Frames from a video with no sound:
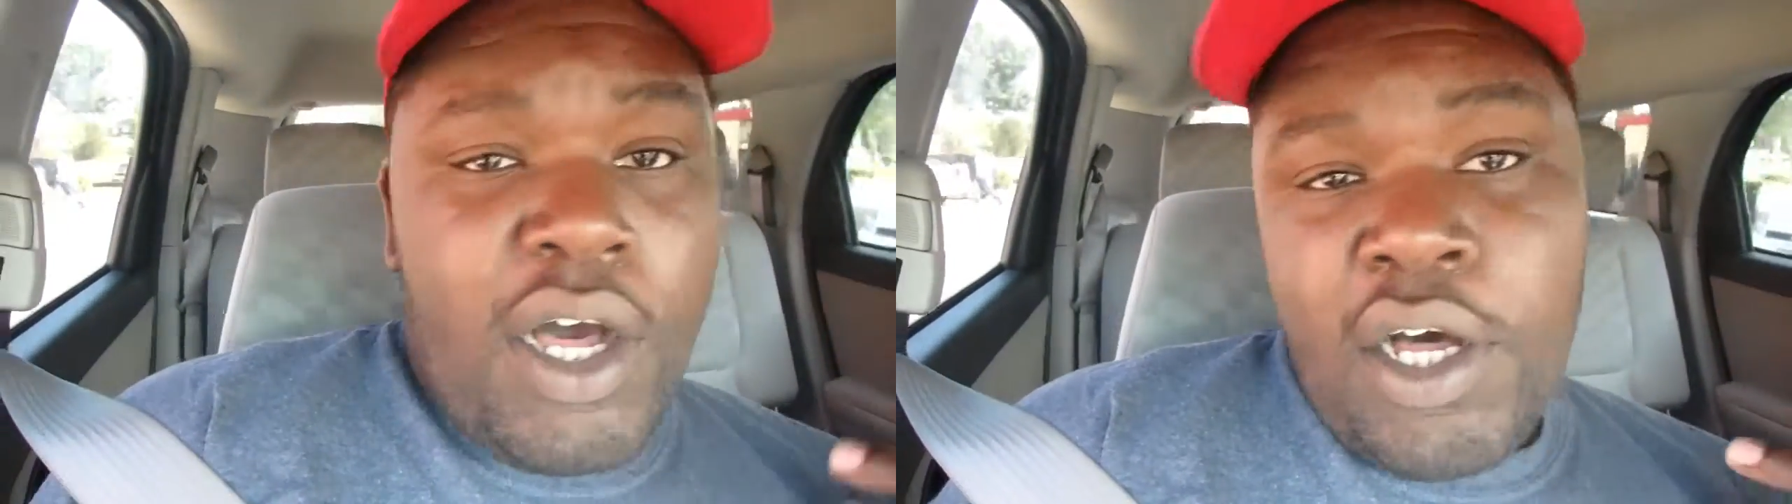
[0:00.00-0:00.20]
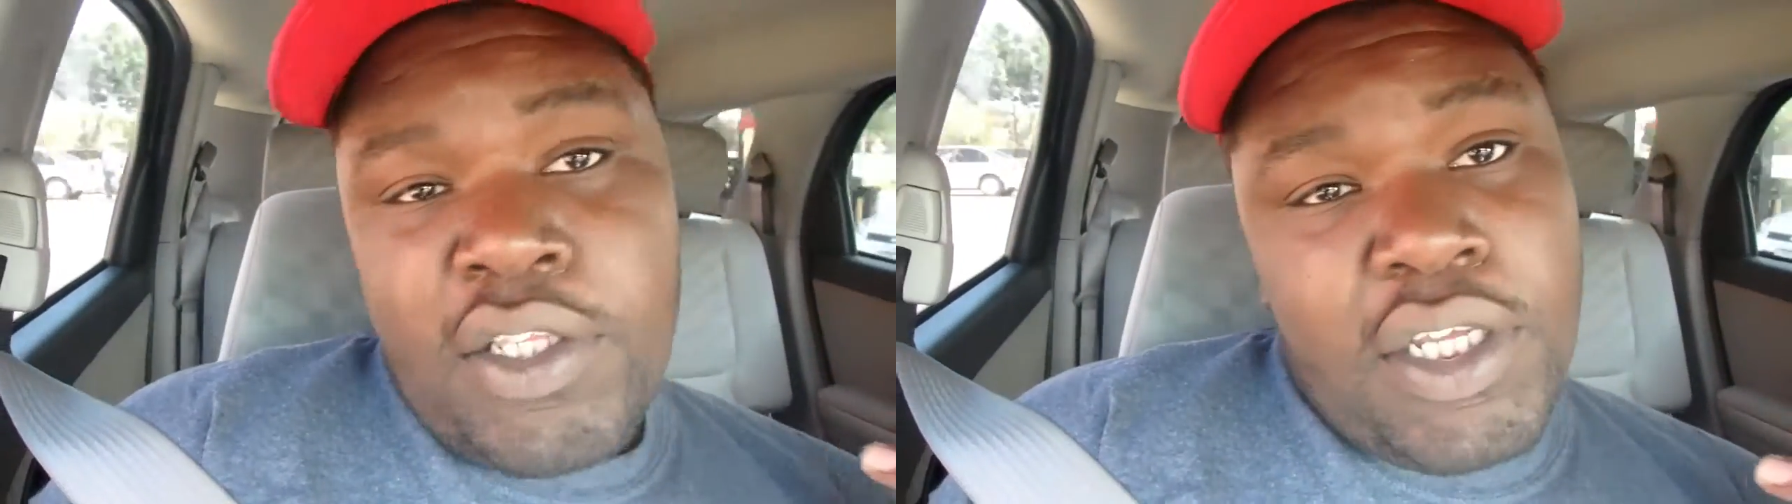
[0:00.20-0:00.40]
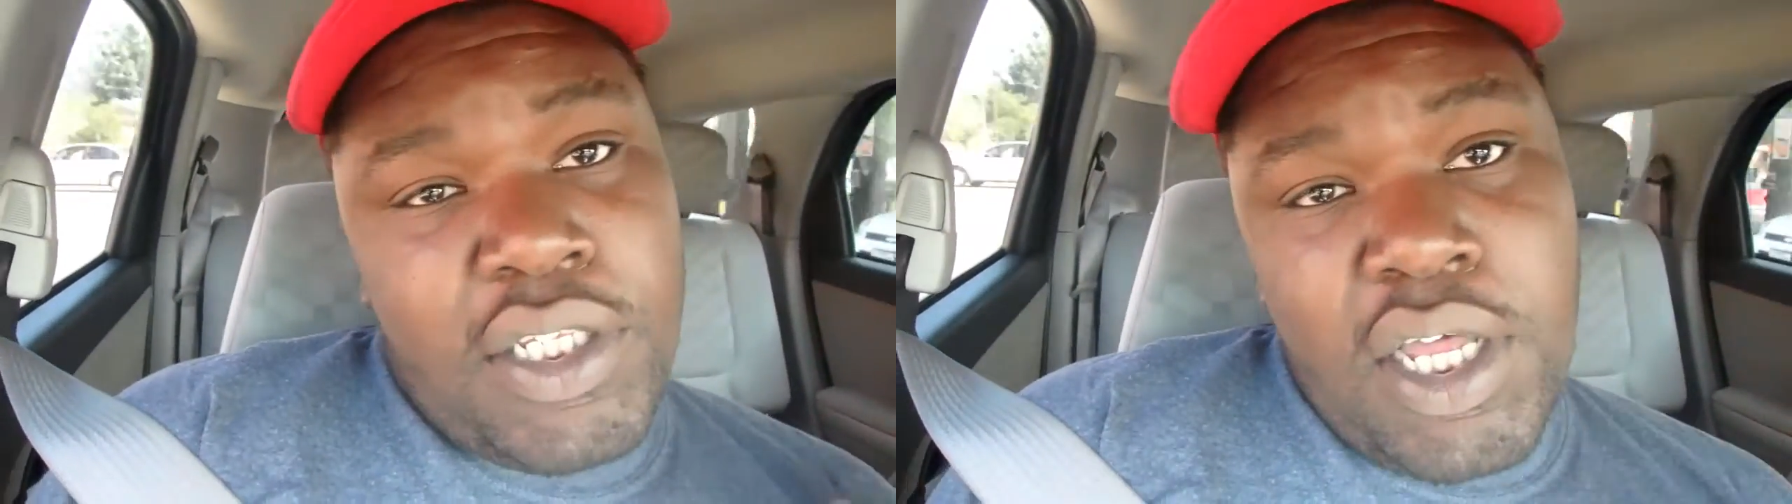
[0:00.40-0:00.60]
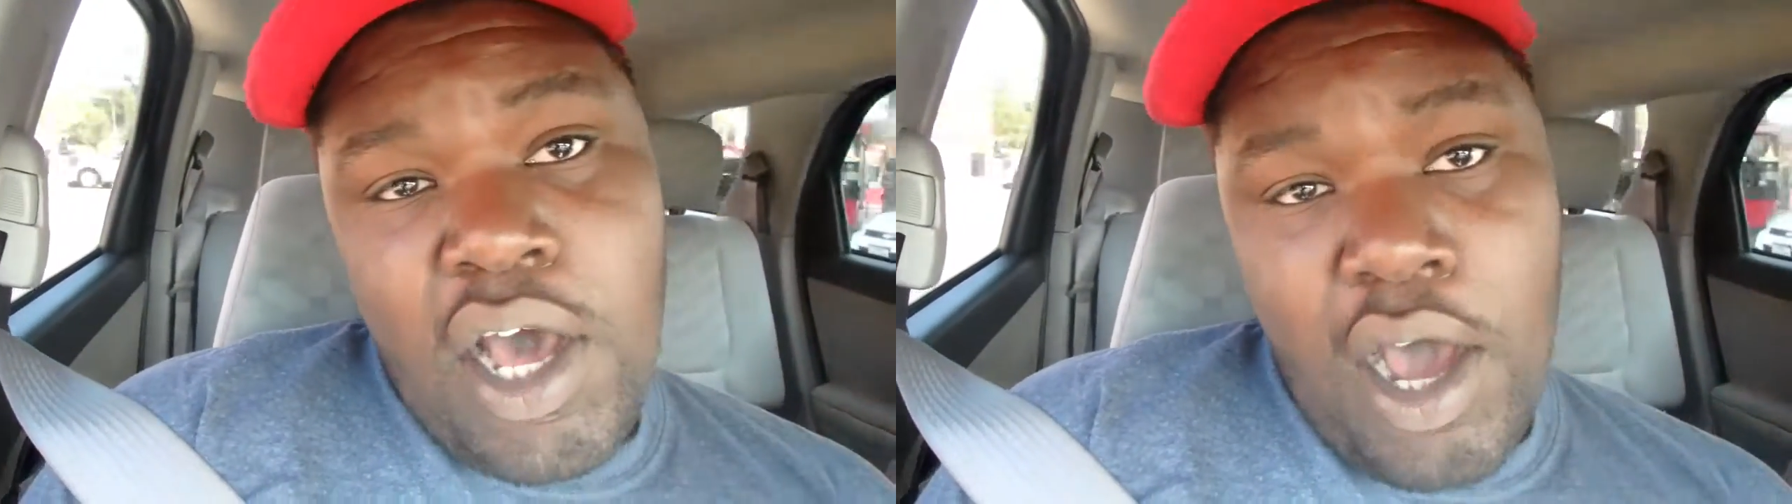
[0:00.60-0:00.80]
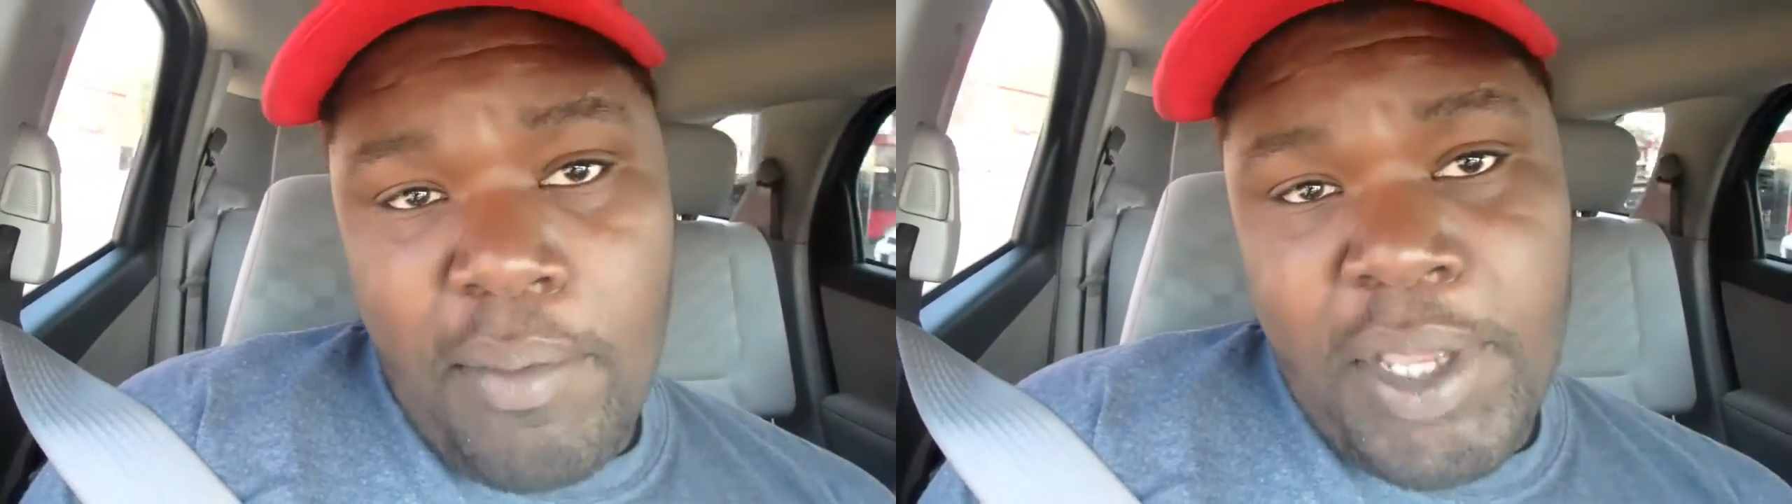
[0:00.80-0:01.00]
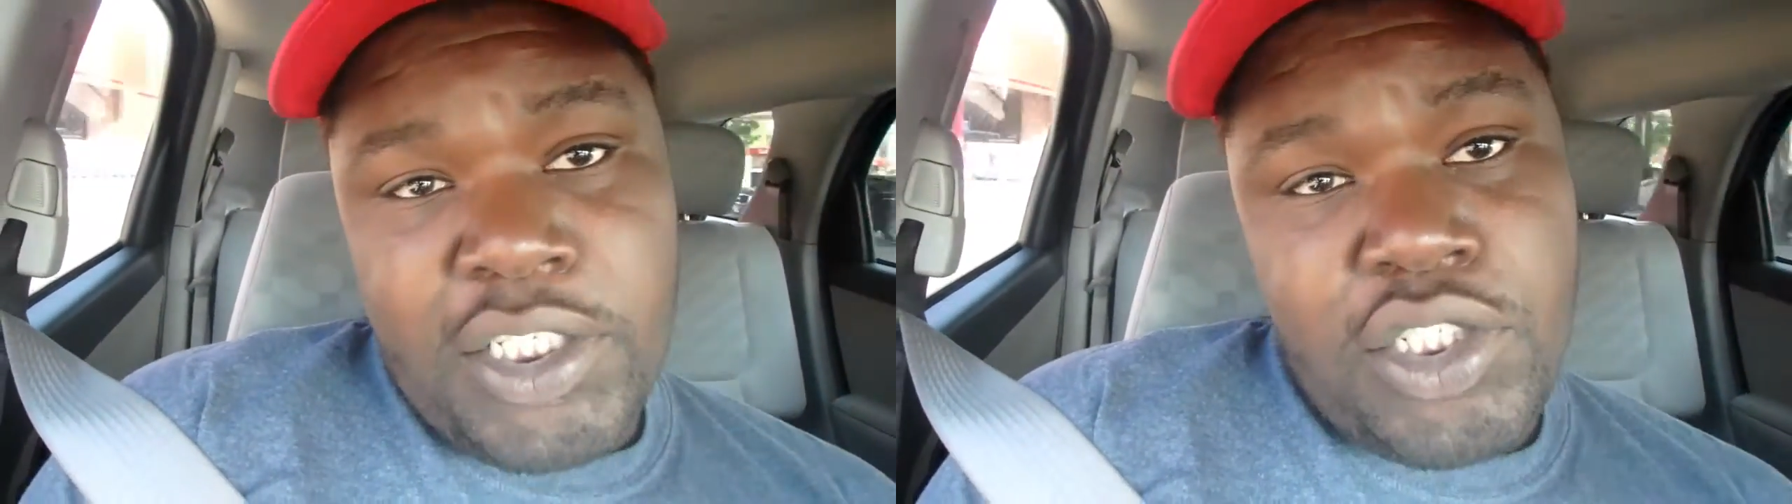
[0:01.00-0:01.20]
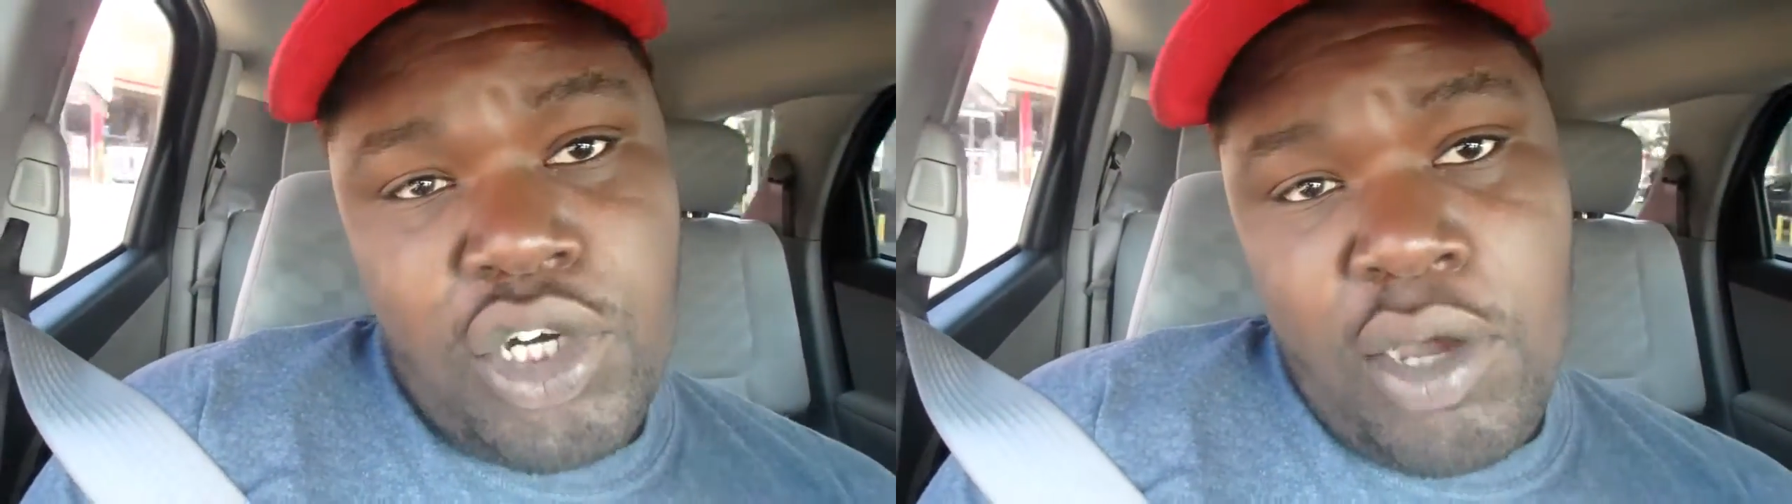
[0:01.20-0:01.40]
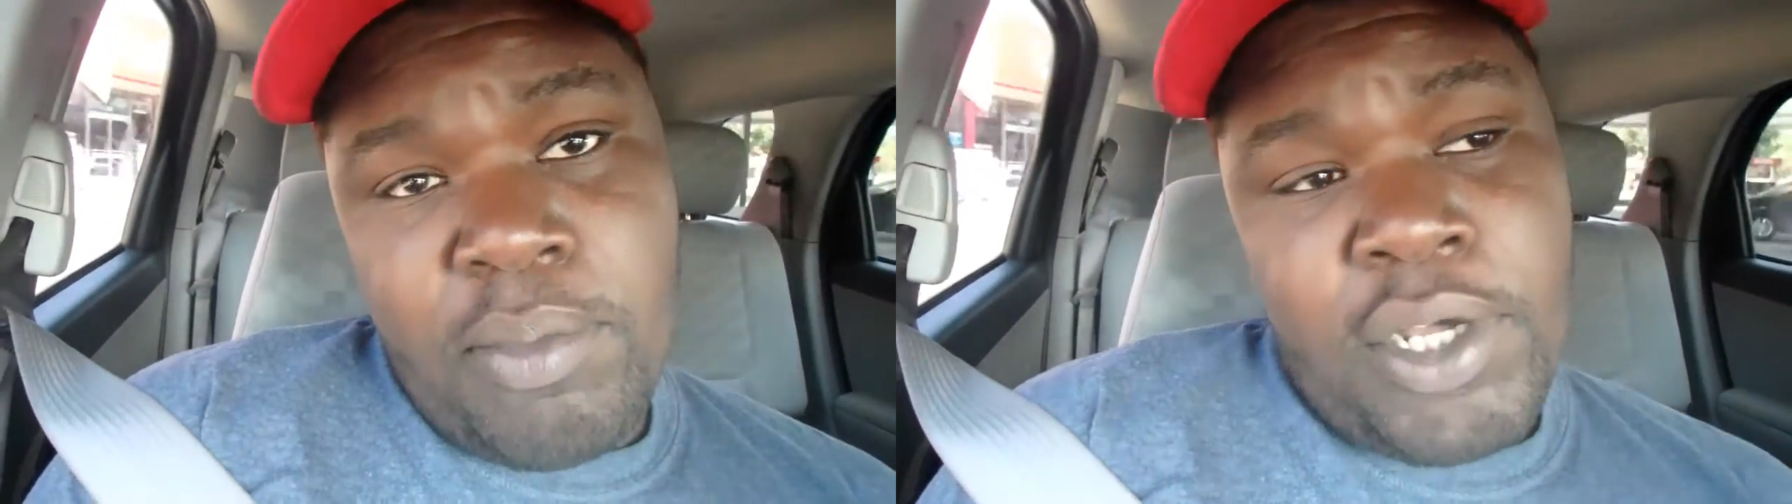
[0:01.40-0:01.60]
all this hot mess
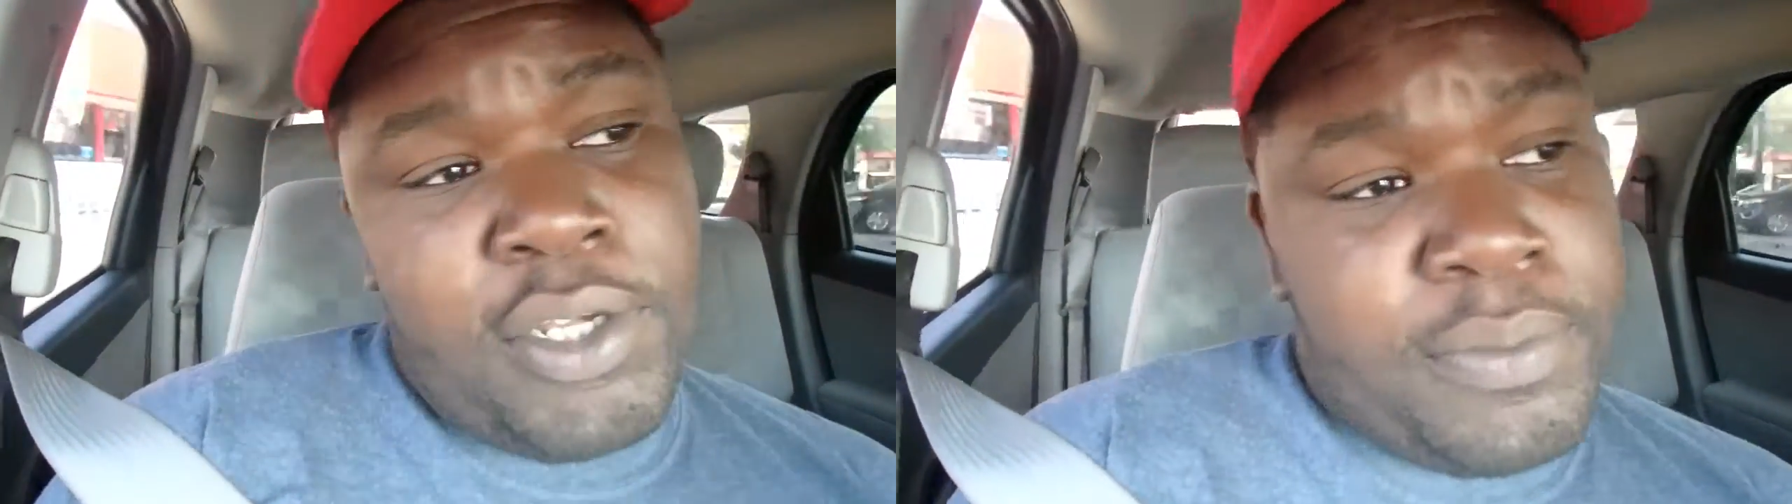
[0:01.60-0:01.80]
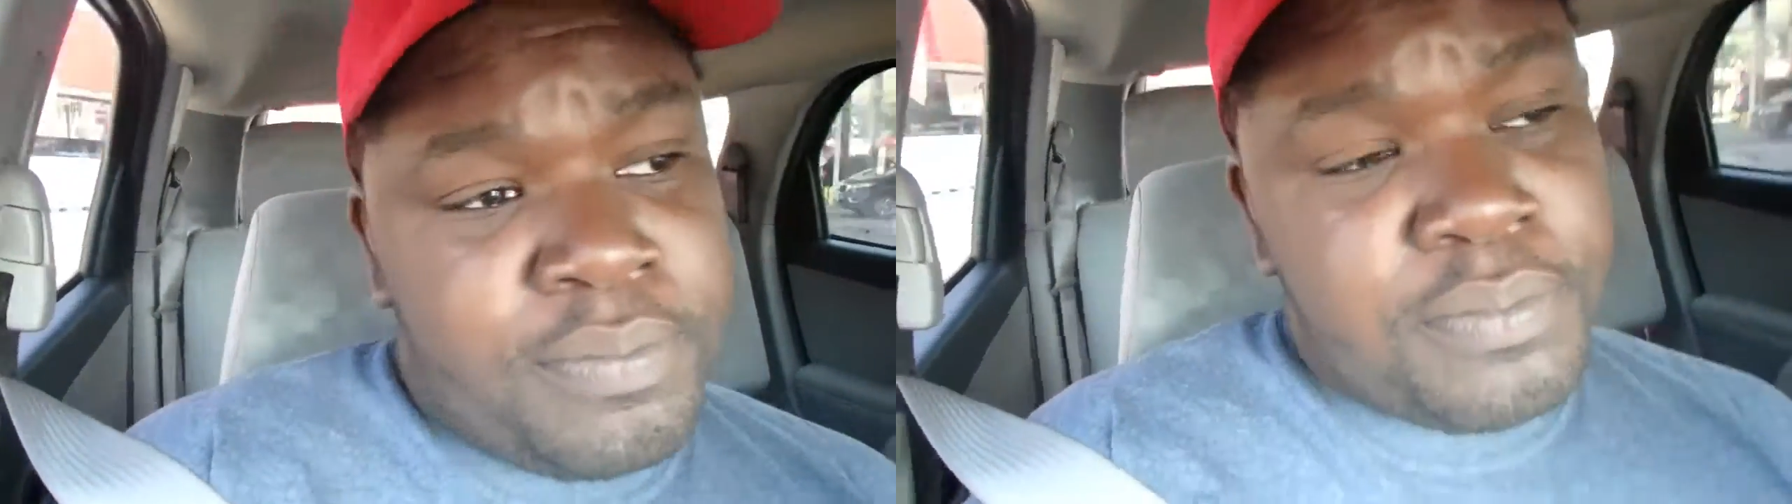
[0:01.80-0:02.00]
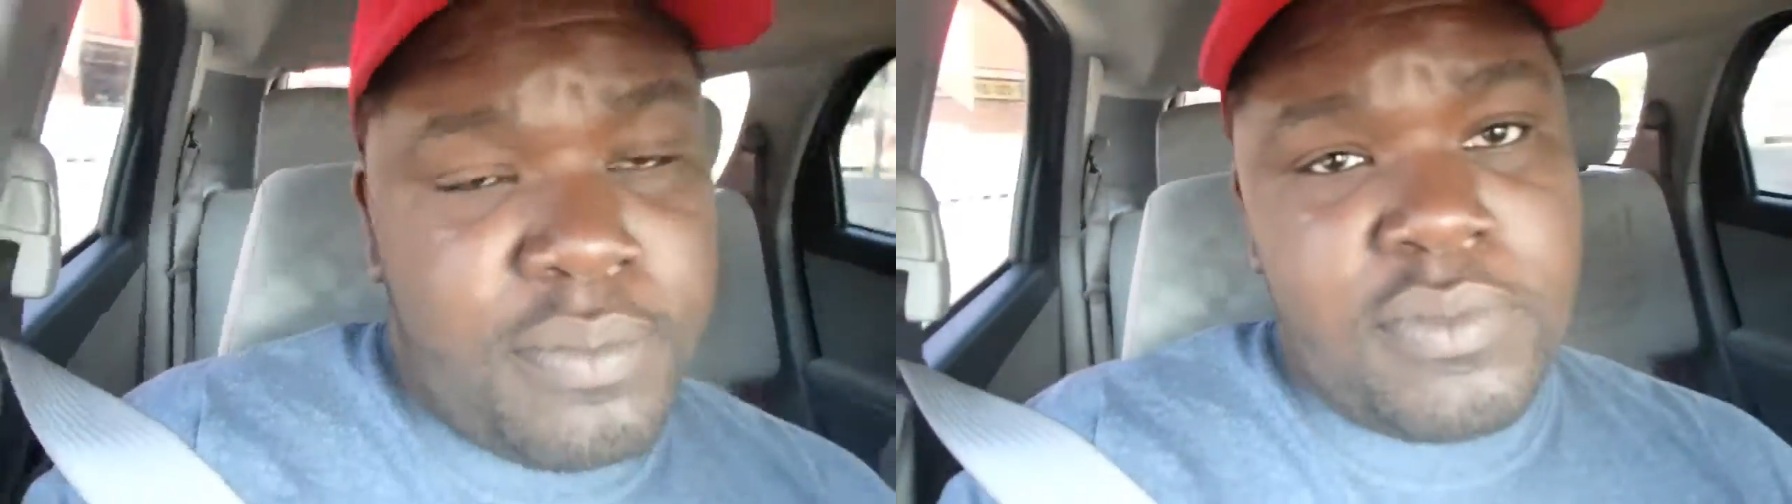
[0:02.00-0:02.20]
drama